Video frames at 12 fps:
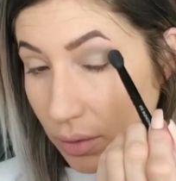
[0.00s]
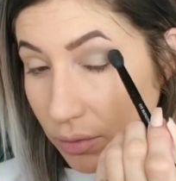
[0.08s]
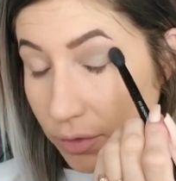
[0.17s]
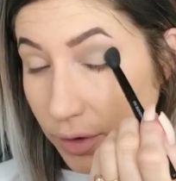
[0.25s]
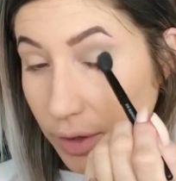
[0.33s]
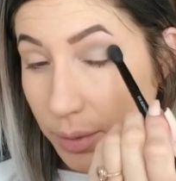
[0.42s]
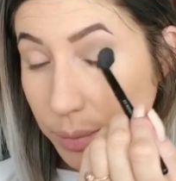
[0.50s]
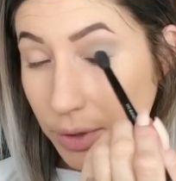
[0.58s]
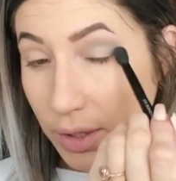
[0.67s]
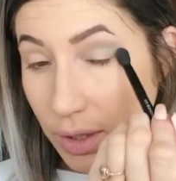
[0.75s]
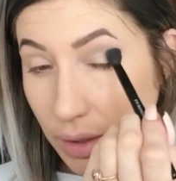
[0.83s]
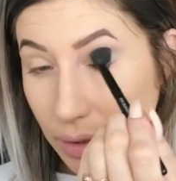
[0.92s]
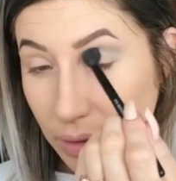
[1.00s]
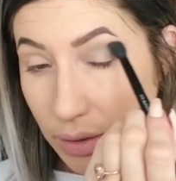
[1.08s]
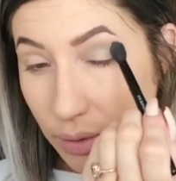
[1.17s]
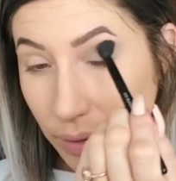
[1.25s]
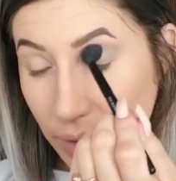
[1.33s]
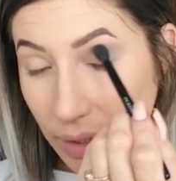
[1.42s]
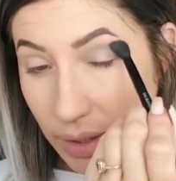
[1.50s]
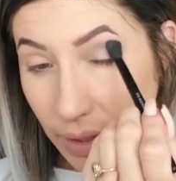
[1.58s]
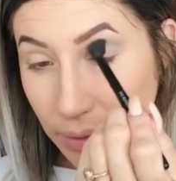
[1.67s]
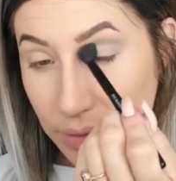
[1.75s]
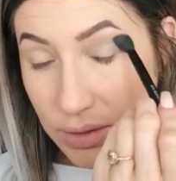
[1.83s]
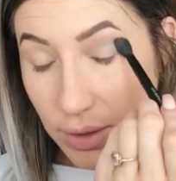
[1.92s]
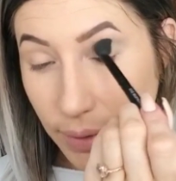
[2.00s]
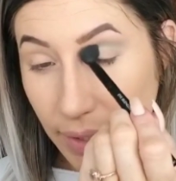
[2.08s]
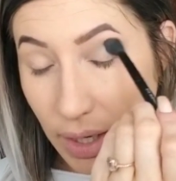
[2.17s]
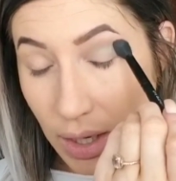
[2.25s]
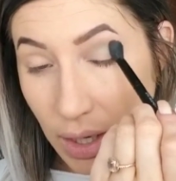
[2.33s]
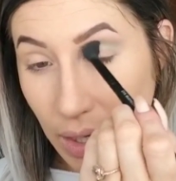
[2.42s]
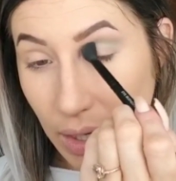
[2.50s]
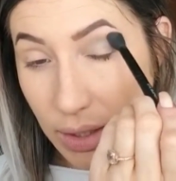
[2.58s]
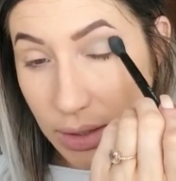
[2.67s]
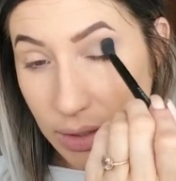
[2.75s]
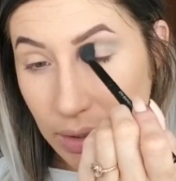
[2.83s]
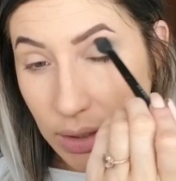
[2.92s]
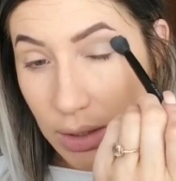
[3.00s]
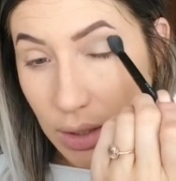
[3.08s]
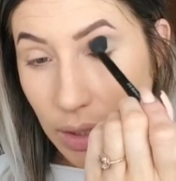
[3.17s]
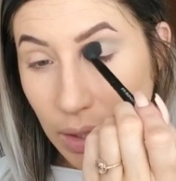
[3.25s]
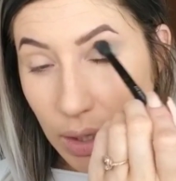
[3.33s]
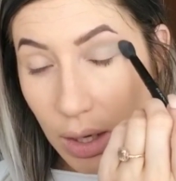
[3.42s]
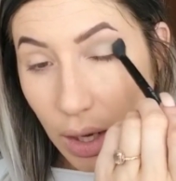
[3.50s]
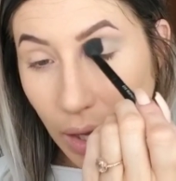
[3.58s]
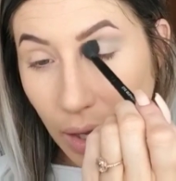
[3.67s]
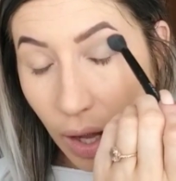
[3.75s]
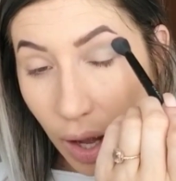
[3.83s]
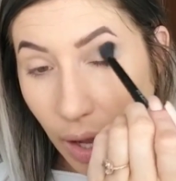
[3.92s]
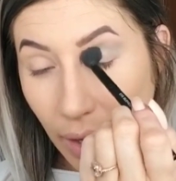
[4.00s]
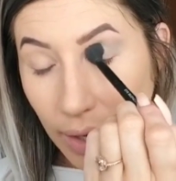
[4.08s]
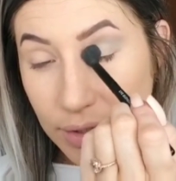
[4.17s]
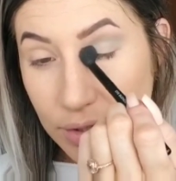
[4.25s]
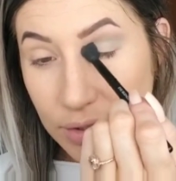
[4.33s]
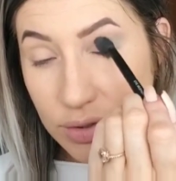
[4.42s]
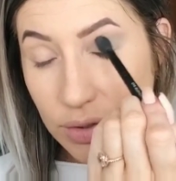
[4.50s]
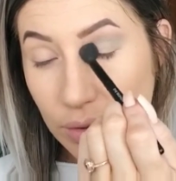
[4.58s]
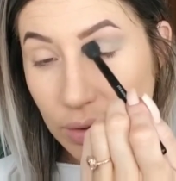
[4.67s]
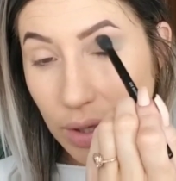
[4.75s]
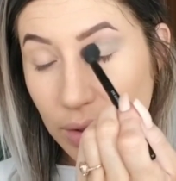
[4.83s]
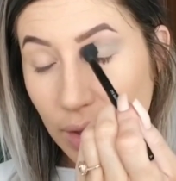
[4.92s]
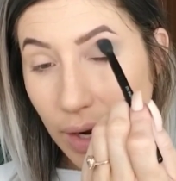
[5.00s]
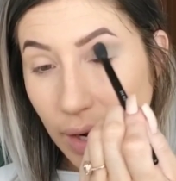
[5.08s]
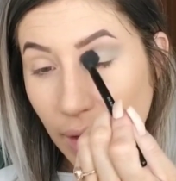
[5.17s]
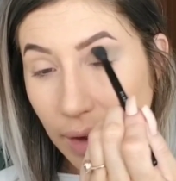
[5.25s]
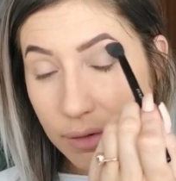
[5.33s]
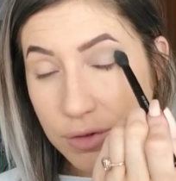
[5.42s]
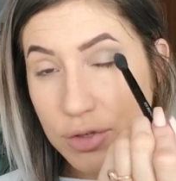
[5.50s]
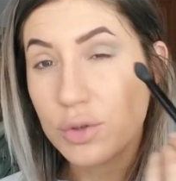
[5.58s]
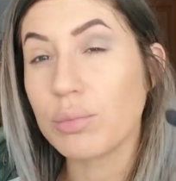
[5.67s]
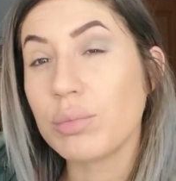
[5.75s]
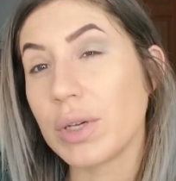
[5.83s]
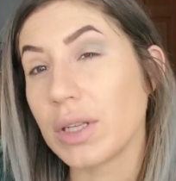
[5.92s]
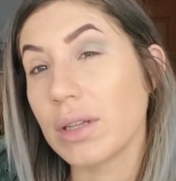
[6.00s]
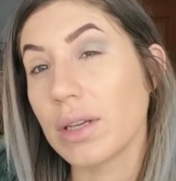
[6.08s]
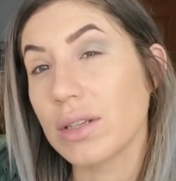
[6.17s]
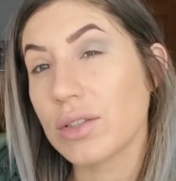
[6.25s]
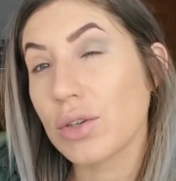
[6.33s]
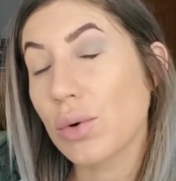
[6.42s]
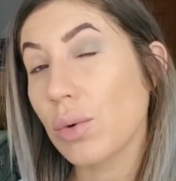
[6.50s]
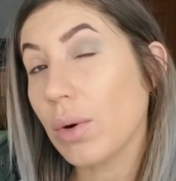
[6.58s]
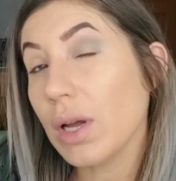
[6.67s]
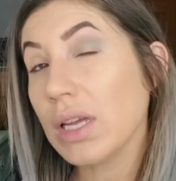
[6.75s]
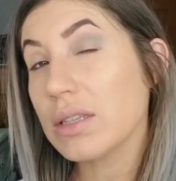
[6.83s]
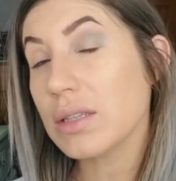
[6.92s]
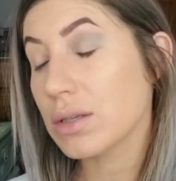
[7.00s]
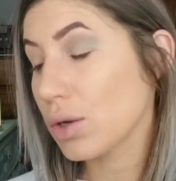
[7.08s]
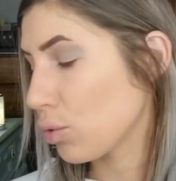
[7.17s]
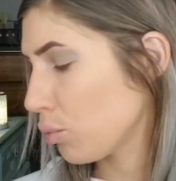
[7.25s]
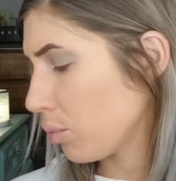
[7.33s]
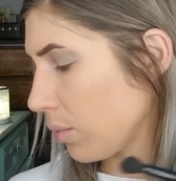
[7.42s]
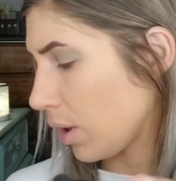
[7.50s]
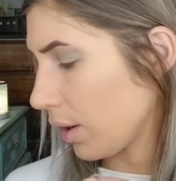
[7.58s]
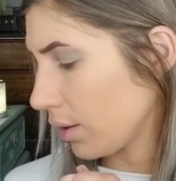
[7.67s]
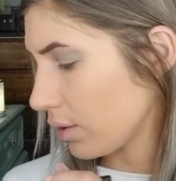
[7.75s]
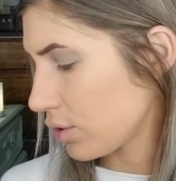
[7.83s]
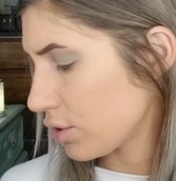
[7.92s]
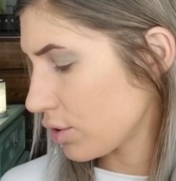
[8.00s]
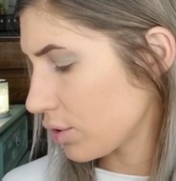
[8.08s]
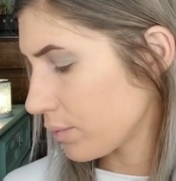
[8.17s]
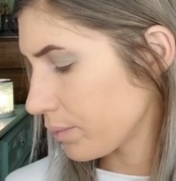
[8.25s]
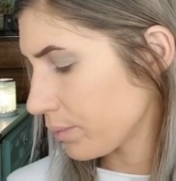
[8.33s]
Very pretty color though. I like how it's going on. I just don't like that I have to build it quite so much.